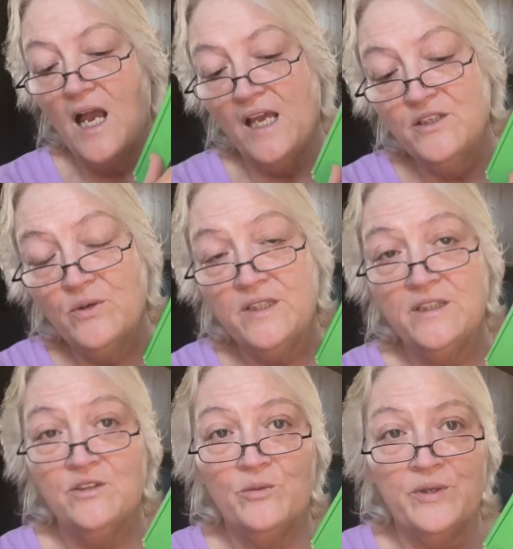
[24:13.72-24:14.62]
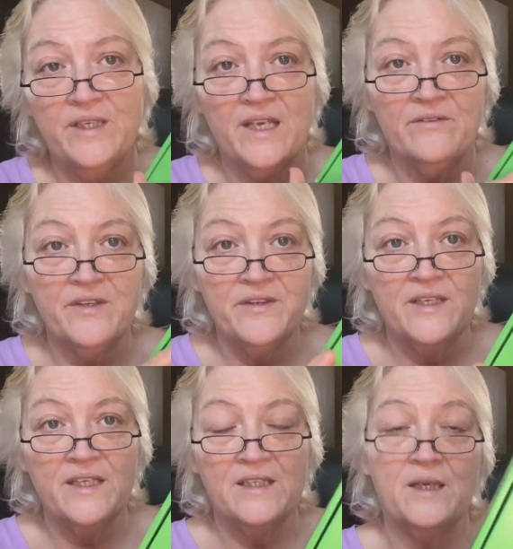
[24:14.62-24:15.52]
I know I didn't open
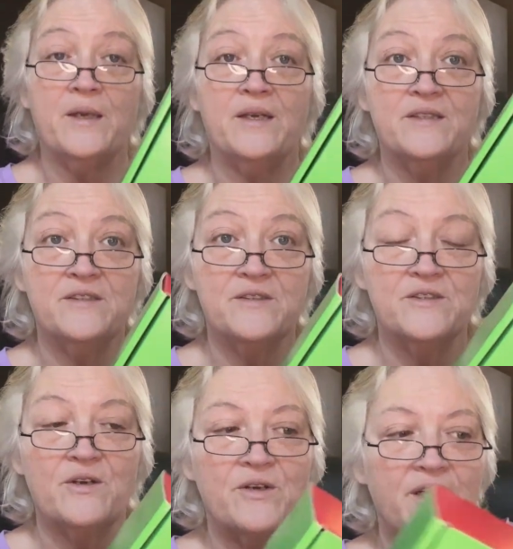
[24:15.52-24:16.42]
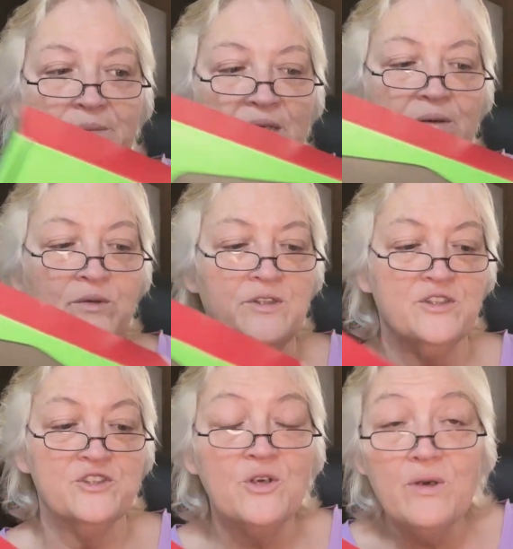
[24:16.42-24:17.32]
everything, and I am sorry, but I wanted to
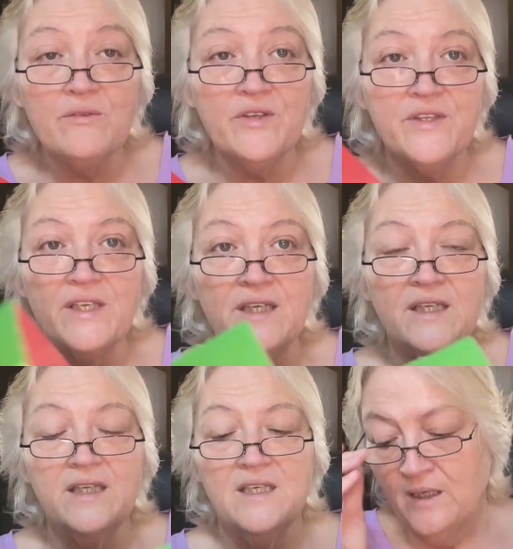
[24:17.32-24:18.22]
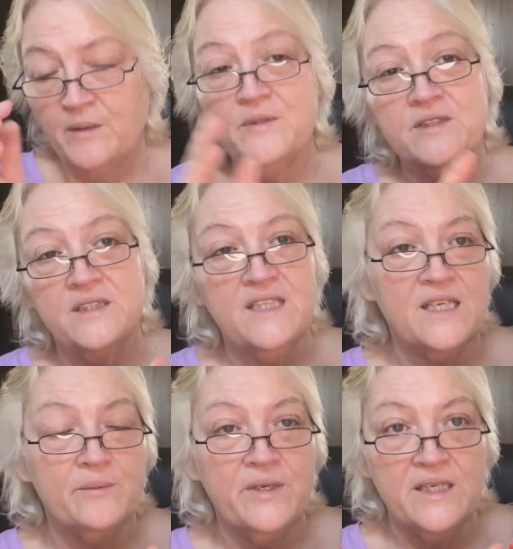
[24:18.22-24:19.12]
show everything. I'm just going to
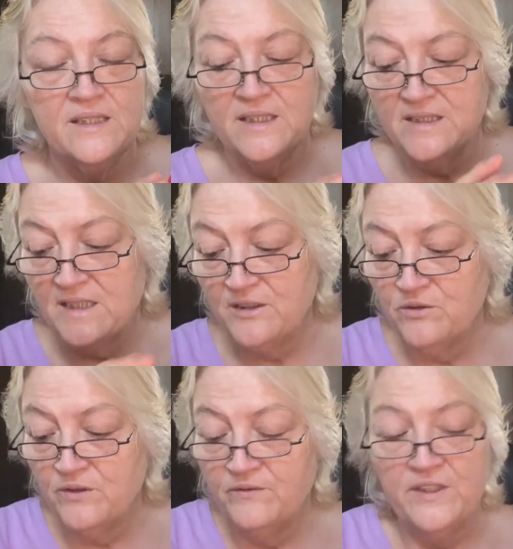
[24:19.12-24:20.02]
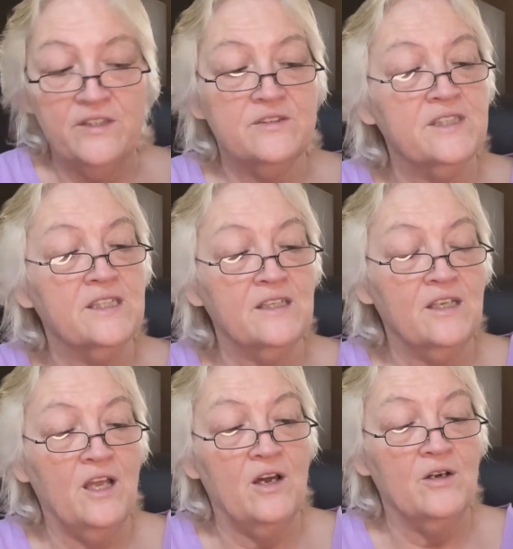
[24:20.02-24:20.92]
take a peek at this. I know the video's getting
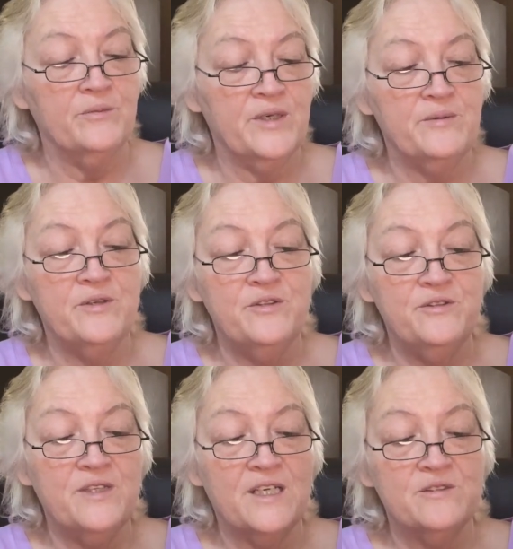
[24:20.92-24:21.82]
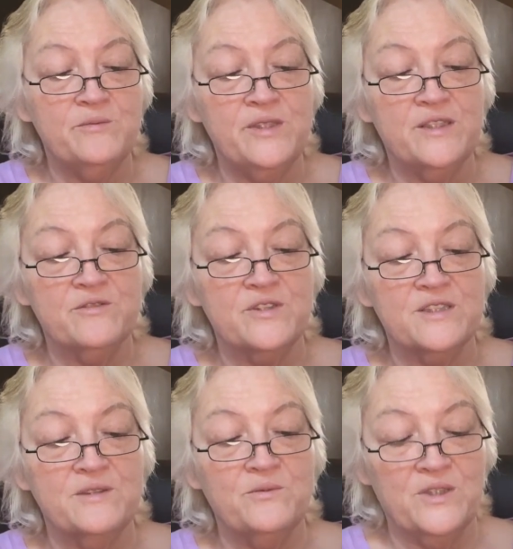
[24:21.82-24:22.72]
long, but I know you guys would be
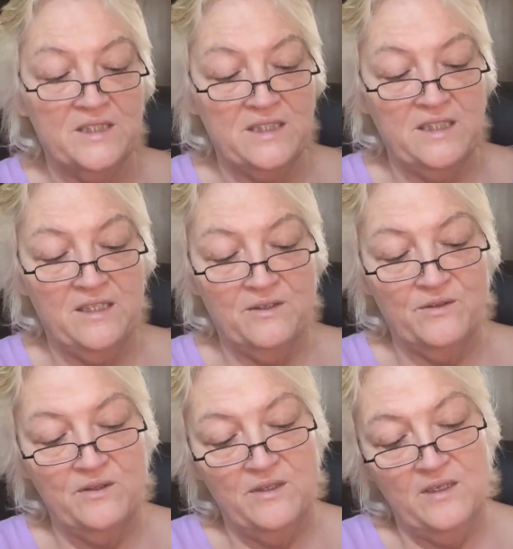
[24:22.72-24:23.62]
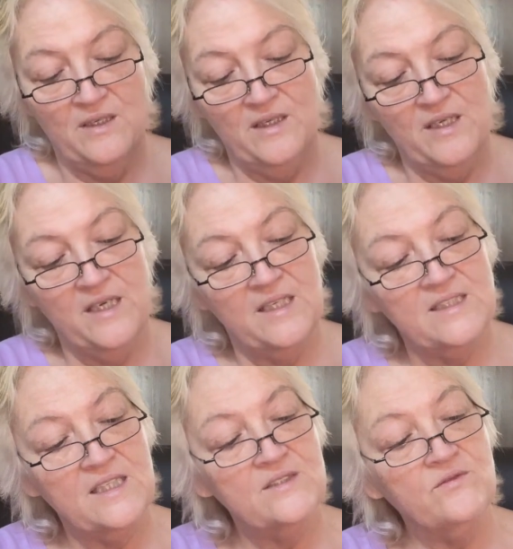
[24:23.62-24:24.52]
interested in what's in here. It
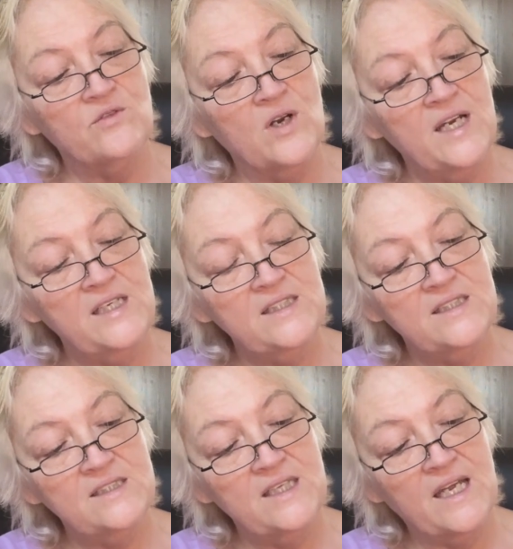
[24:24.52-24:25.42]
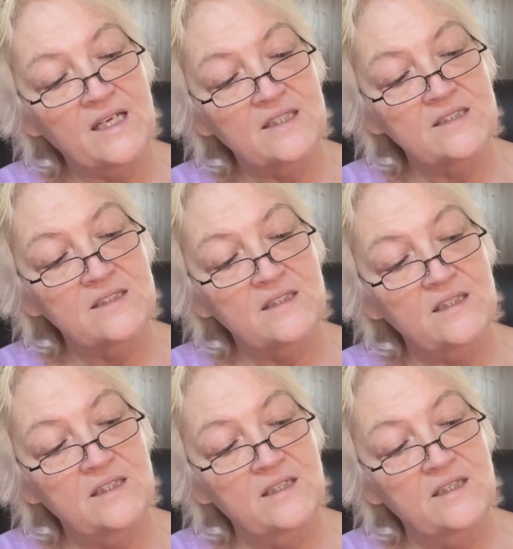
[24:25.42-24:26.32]
says variety snacks,
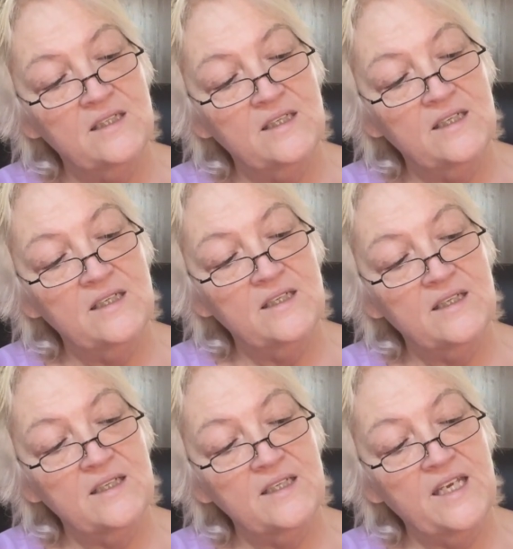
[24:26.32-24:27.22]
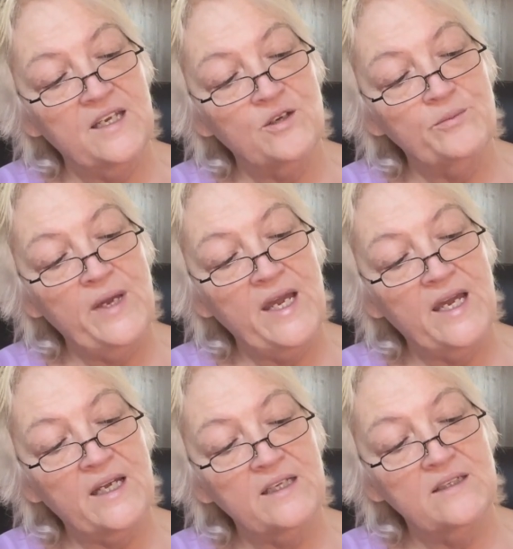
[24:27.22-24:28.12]
care
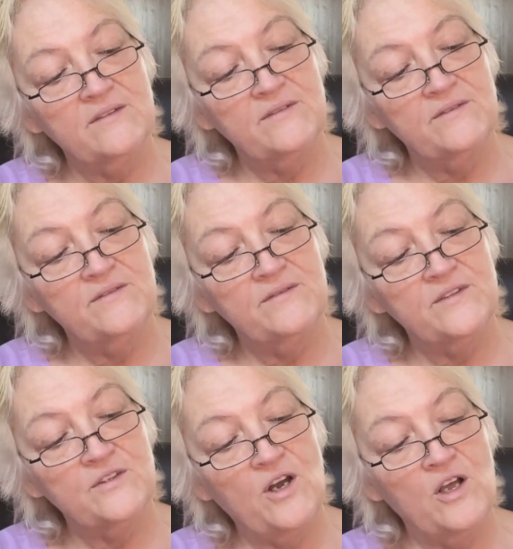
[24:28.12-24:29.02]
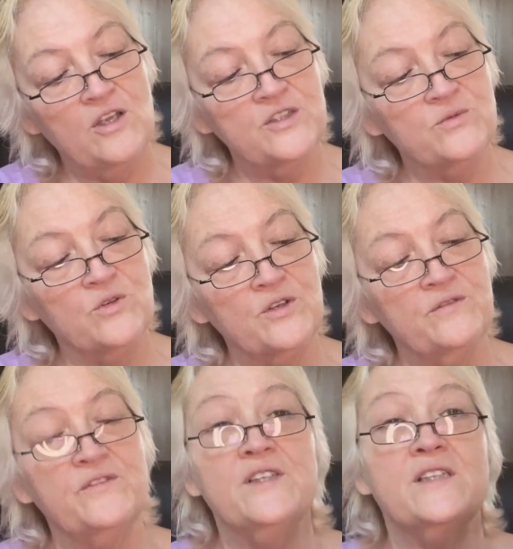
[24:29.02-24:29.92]
pack, college work,
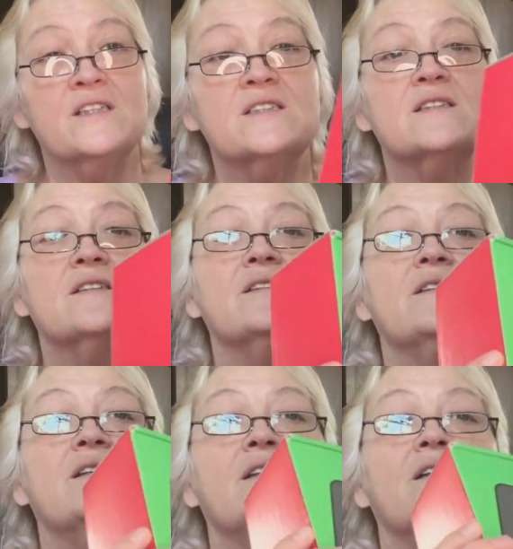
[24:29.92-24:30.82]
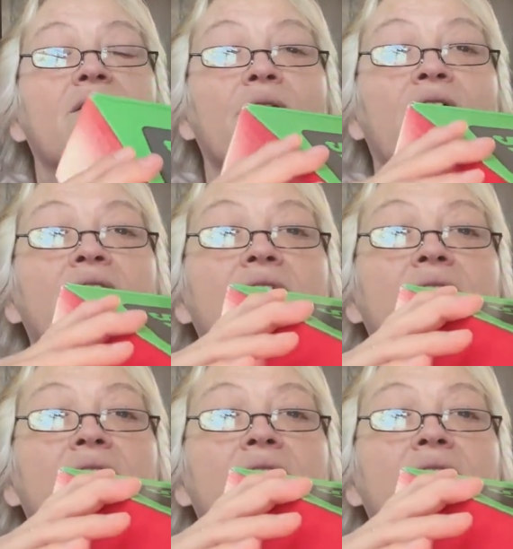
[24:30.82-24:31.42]
fitness. Ready?